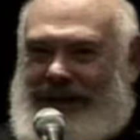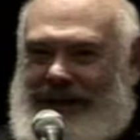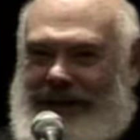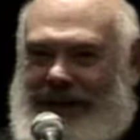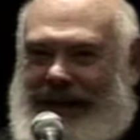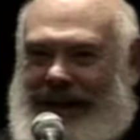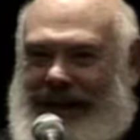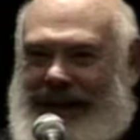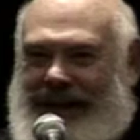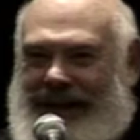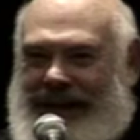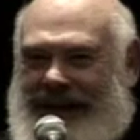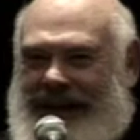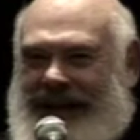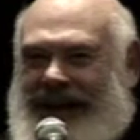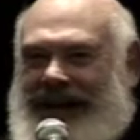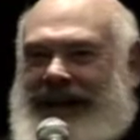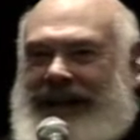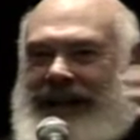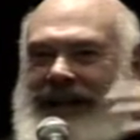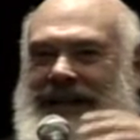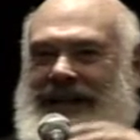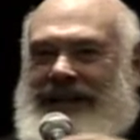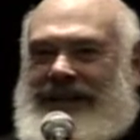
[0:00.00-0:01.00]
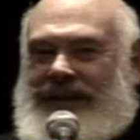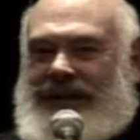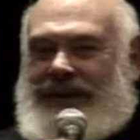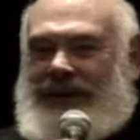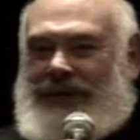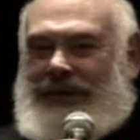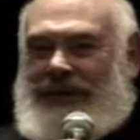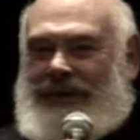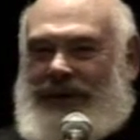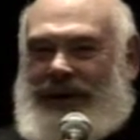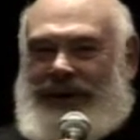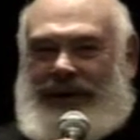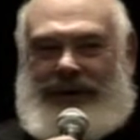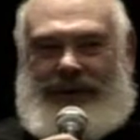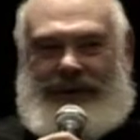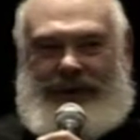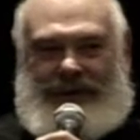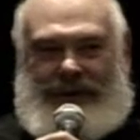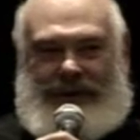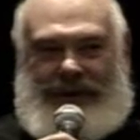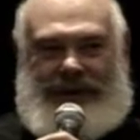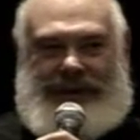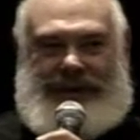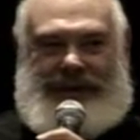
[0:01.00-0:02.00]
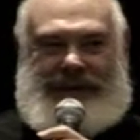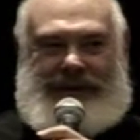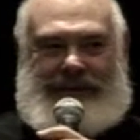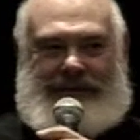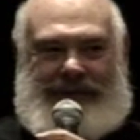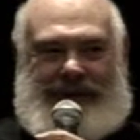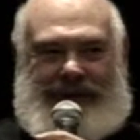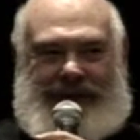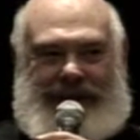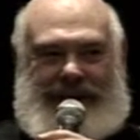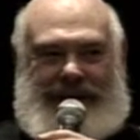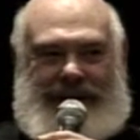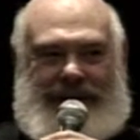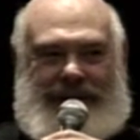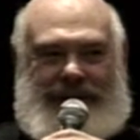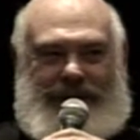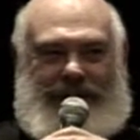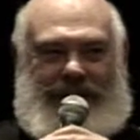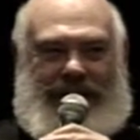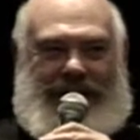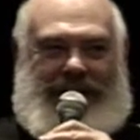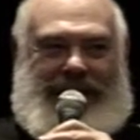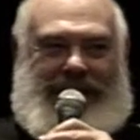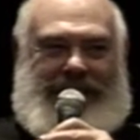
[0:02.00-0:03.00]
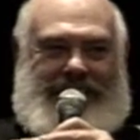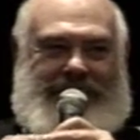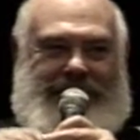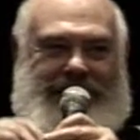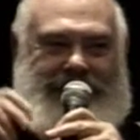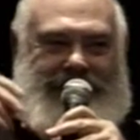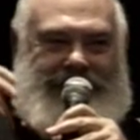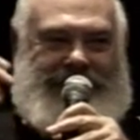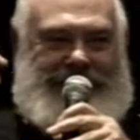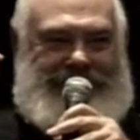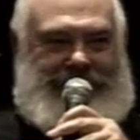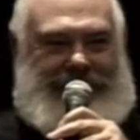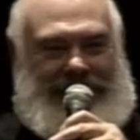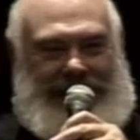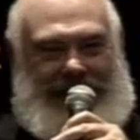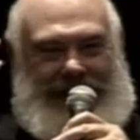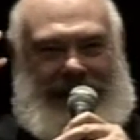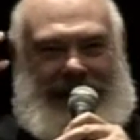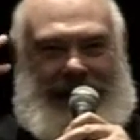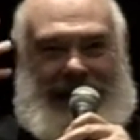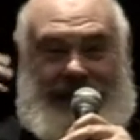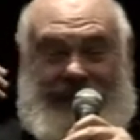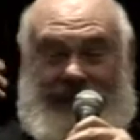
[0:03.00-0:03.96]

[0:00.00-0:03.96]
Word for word: your head. So when you cook something, you have a a